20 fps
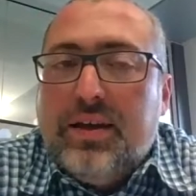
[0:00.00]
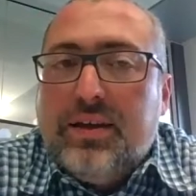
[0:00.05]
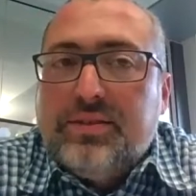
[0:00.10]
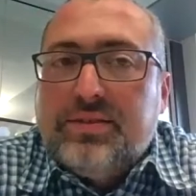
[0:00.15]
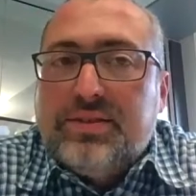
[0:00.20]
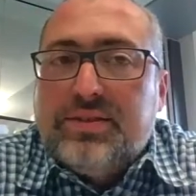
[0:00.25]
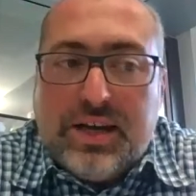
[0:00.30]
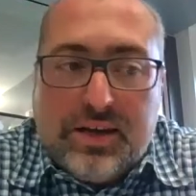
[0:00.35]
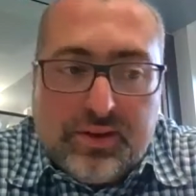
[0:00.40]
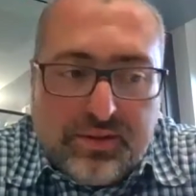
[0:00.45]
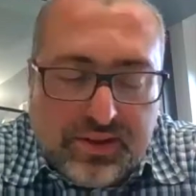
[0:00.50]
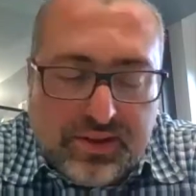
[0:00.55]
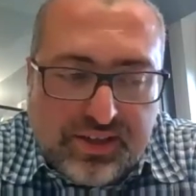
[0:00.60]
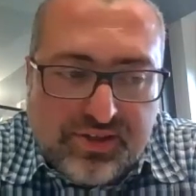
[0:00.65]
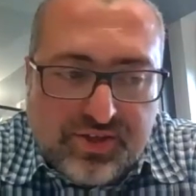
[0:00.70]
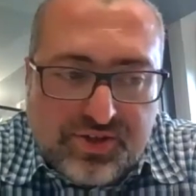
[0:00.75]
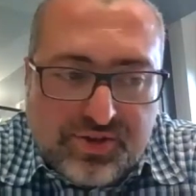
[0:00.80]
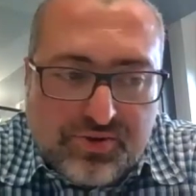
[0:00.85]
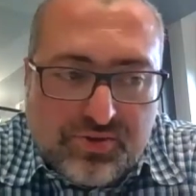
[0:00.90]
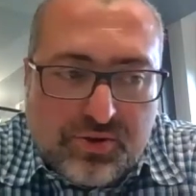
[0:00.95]
South
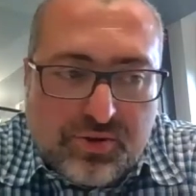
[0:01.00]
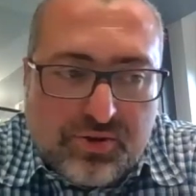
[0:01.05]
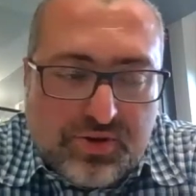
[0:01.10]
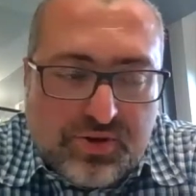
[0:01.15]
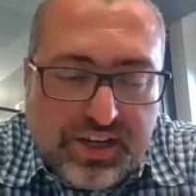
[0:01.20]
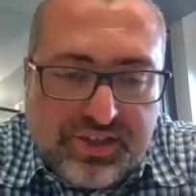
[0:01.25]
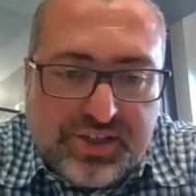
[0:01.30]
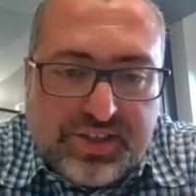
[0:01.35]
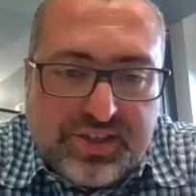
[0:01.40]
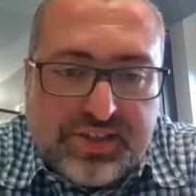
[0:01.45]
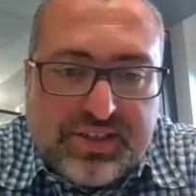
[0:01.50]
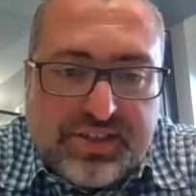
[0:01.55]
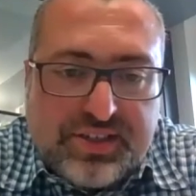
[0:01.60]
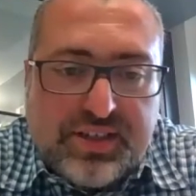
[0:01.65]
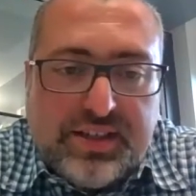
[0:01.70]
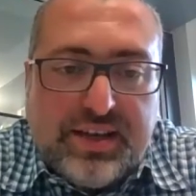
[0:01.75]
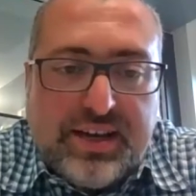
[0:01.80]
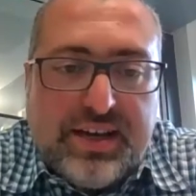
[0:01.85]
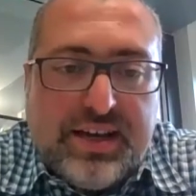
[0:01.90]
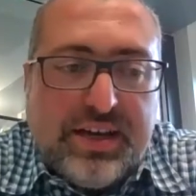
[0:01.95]
London Stroke
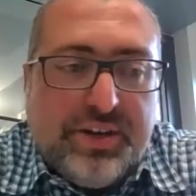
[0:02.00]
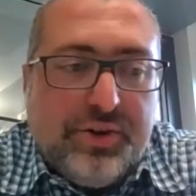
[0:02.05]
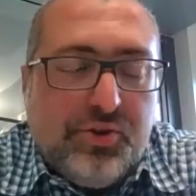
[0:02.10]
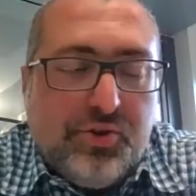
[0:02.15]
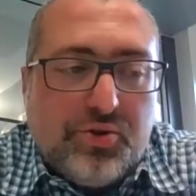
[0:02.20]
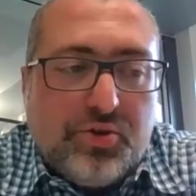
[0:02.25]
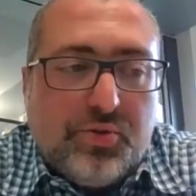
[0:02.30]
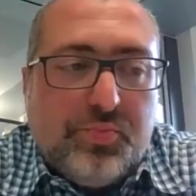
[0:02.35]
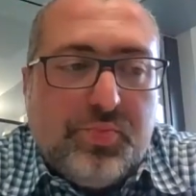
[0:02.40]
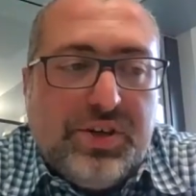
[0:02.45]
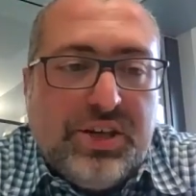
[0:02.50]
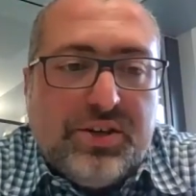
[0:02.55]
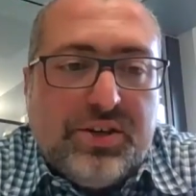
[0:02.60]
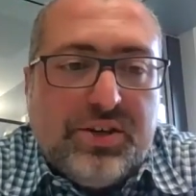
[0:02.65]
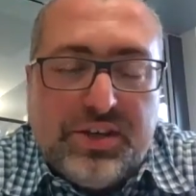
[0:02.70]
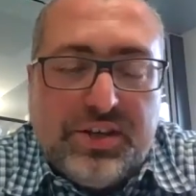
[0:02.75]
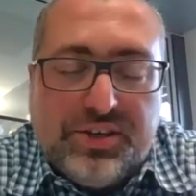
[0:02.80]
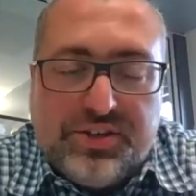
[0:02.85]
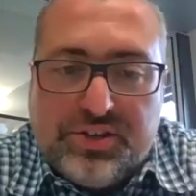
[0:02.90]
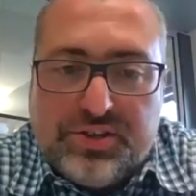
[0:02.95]
Register and European
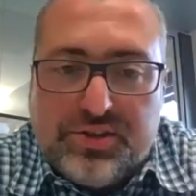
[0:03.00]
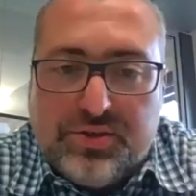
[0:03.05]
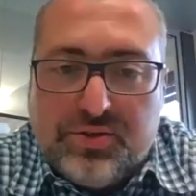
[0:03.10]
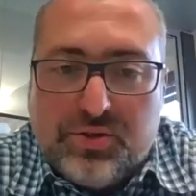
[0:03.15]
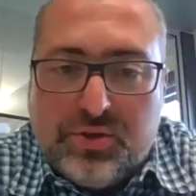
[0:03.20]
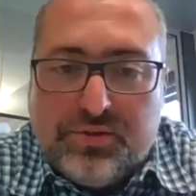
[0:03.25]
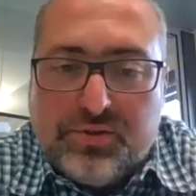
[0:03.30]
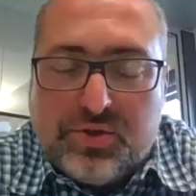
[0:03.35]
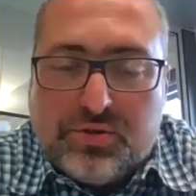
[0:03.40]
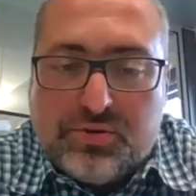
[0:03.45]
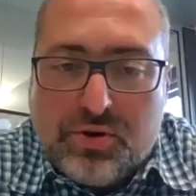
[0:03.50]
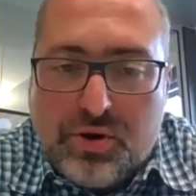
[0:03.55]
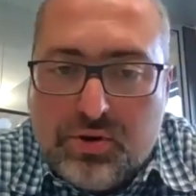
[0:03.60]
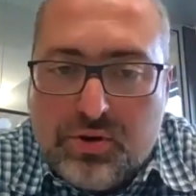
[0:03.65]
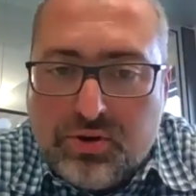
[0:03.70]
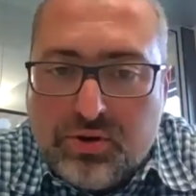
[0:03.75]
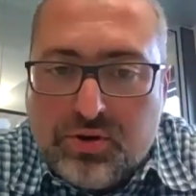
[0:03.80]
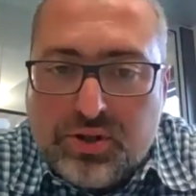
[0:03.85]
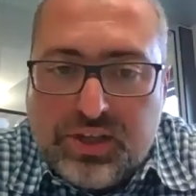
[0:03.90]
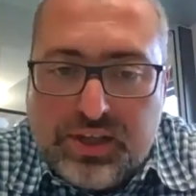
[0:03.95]
Registers of
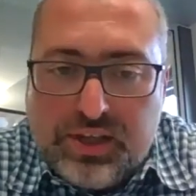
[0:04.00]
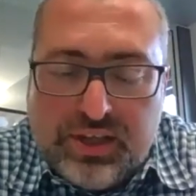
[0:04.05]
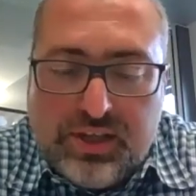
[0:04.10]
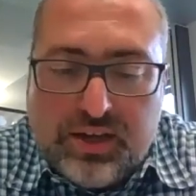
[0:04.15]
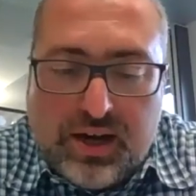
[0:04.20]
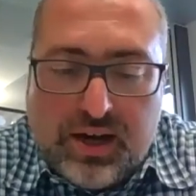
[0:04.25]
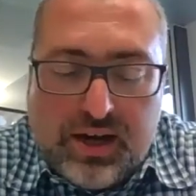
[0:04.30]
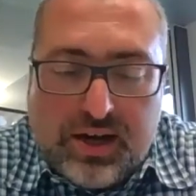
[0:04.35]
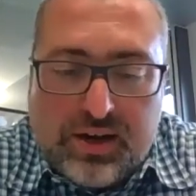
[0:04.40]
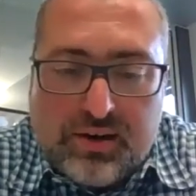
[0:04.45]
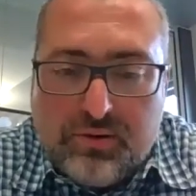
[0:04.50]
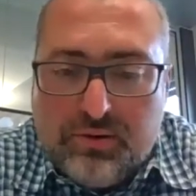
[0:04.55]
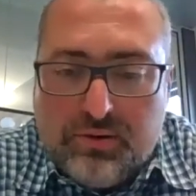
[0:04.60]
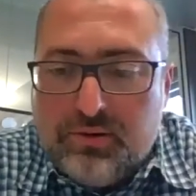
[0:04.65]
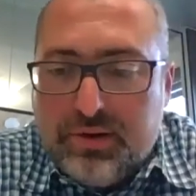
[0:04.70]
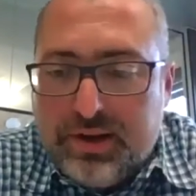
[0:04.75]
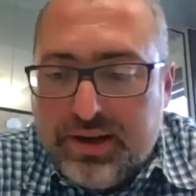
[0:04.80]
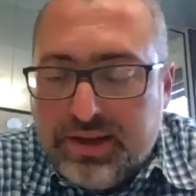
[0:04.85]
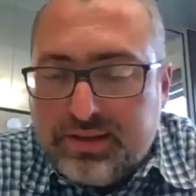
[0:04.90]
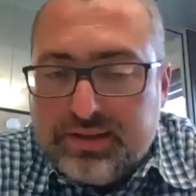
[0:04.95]
Stroke,
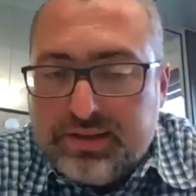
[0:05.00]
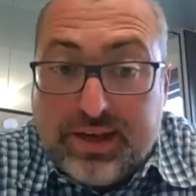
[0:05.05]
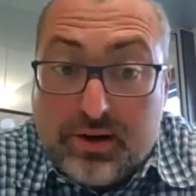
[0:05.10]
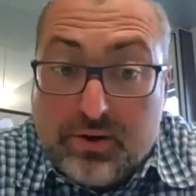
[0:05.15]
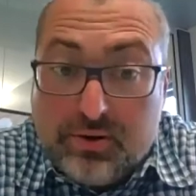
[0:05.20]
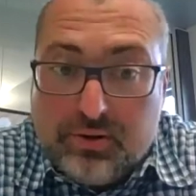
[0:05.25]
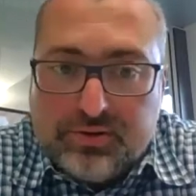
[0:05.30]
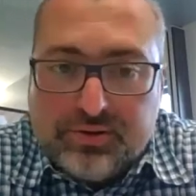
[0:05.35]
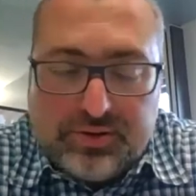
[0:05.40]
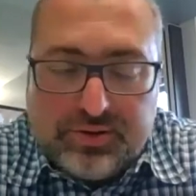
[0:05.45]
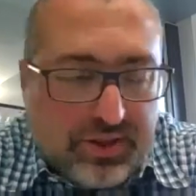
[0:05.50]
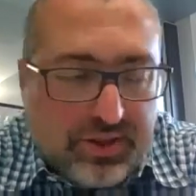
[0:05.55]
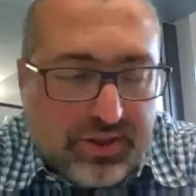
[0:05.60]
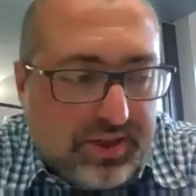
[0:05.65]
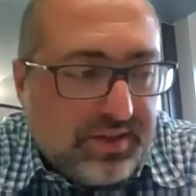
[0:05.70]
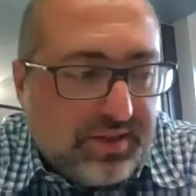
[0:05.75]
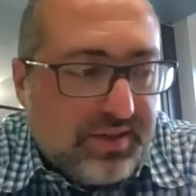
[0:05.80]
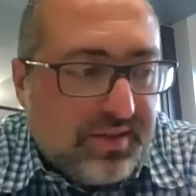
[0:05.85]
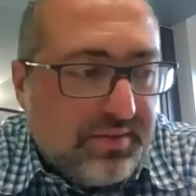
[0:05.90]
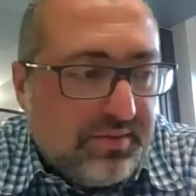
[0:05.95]
EROS,
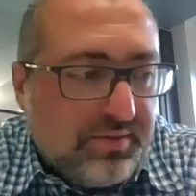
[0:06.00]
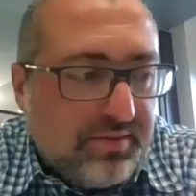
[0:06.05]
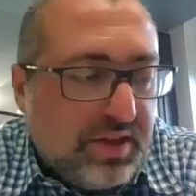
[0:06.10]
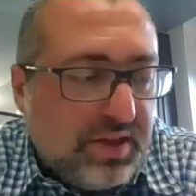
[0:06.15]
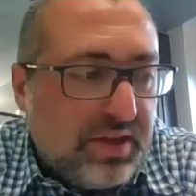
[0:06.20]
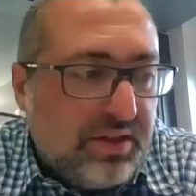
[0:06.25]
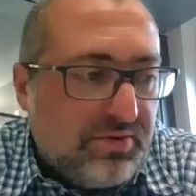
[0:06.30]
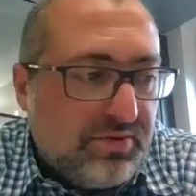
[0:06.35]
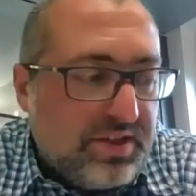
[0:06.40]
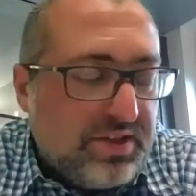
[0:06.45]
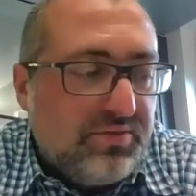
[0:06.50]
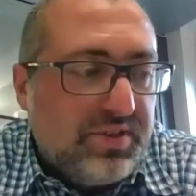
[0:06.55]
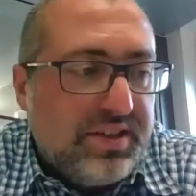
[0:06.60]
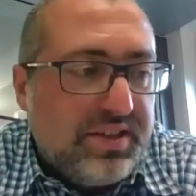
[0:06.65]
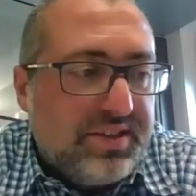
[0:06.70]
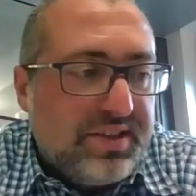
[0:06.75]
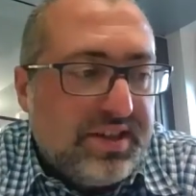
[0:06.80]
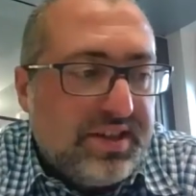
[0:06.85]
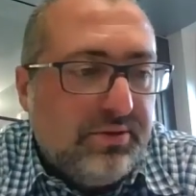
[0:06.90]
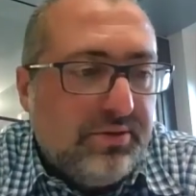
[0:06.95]
as it
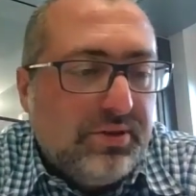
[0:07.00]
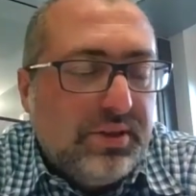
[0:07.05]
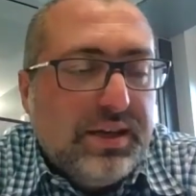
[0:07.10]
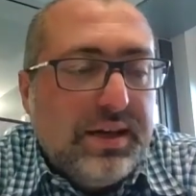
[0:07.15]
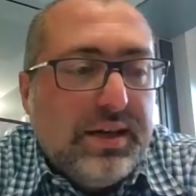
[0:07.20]
reads now.